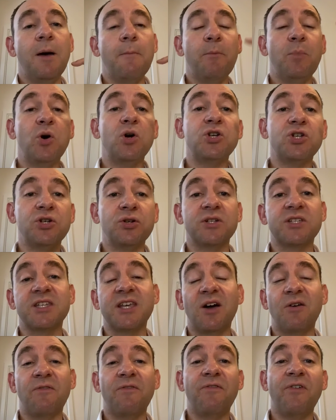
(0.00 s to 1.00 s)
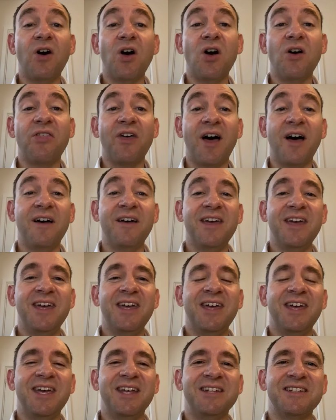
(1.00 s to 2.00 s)
push yourself further
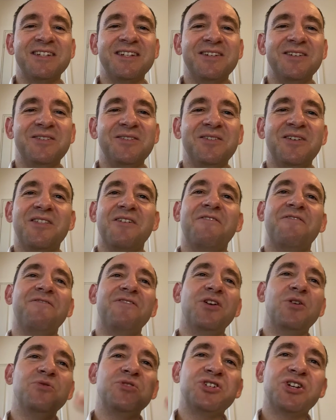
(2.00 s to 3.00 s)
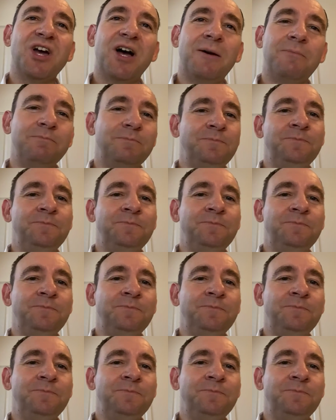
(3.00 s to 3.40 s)
into the future.